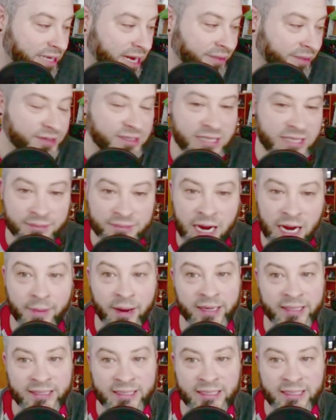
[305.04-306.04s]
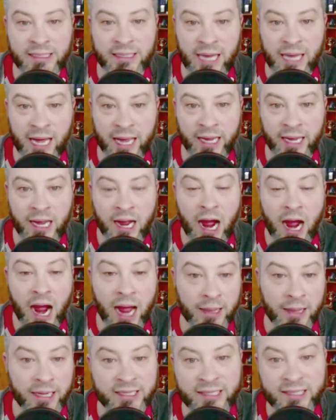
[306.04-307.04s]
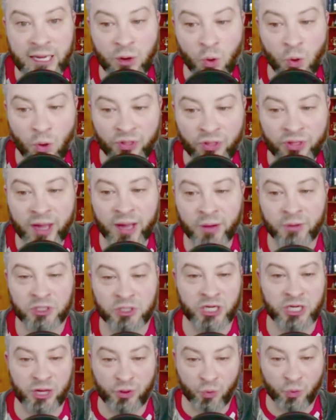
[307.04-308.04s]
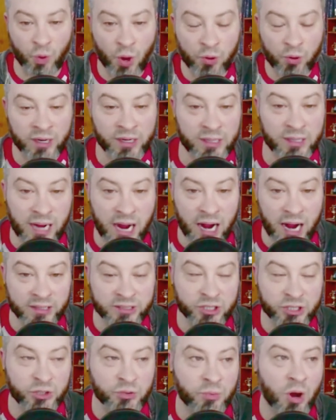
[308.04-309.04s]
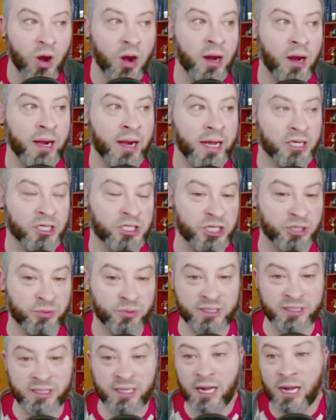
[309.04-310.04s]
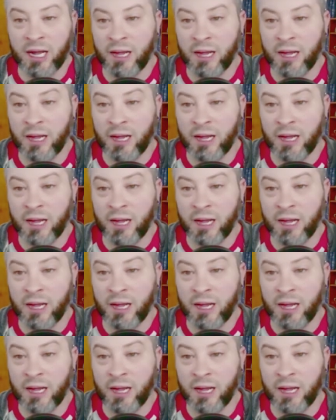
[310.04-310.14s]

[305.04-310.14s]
at the same time, I liked that whole thing when she had the Ronin costume on and she was